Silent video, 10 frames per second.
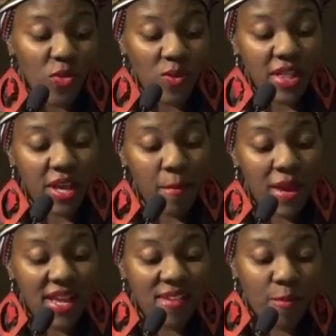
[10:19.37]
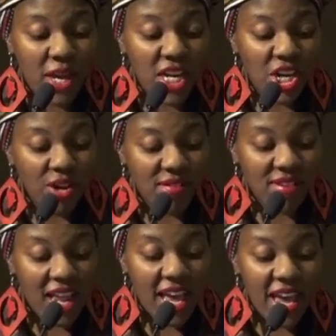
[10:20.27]
with the emancipation of
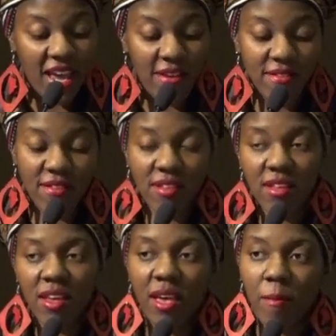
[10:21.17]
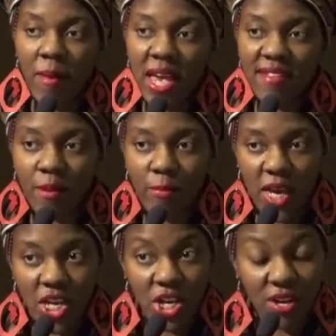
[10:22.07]
slaves,
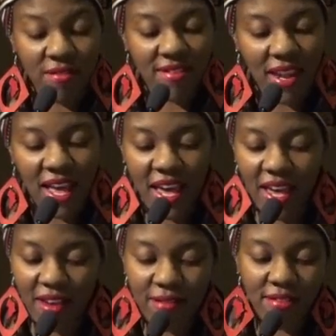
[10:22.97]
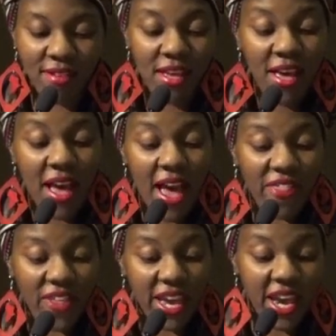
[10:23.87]
emancipation of slaves at
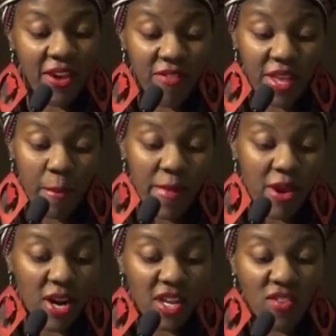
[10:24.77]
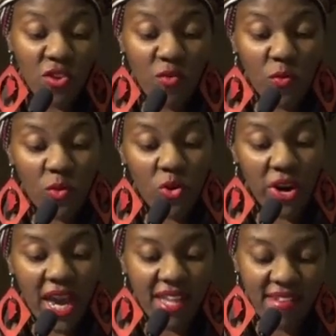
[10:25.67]
the end of the American Civil War in
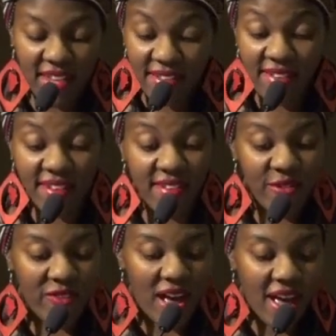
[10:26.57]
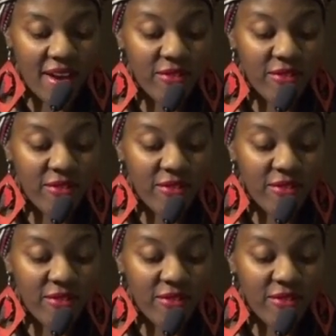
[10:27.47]
1865.